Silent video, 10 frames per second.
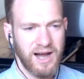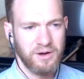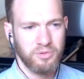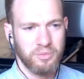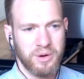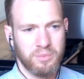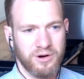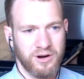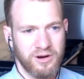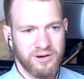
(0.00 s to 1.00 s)
I
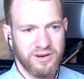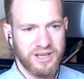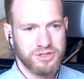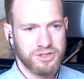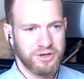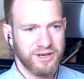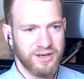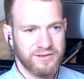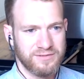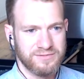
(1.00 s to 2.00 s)
remember
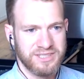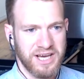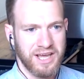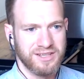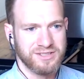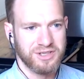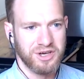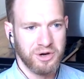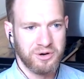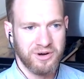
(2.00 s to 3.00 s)
interning decades
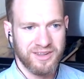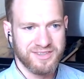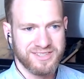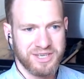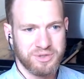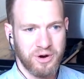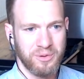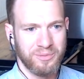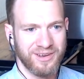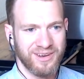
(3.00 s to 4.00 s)
ago at the State
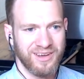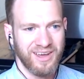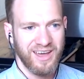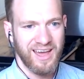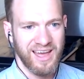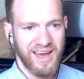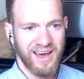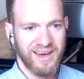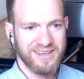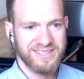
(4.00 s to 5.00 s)
Department.
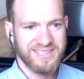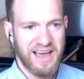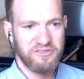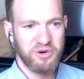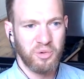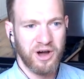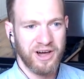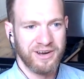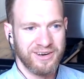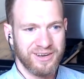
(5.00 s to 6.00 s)
And
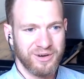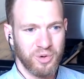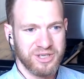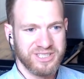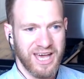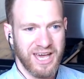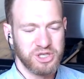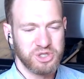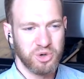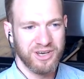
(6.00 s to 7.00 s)
everyone was
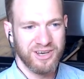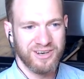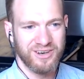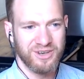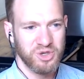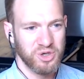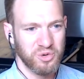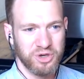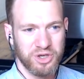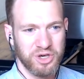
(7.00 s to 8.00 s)
like, Jordan, you're
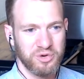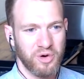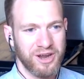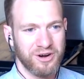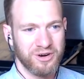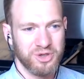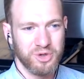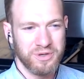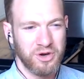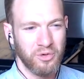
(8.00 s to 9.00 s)
a really good writer.
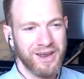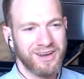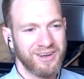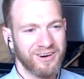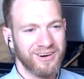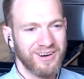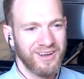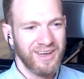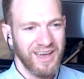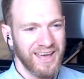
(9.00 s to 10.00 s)
You'd be great here.
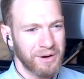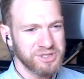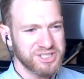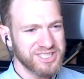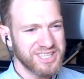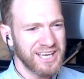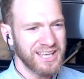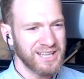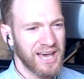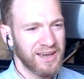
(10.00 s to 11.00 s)
And I was just
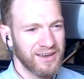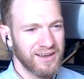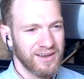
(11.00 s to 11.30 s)
thinking, like,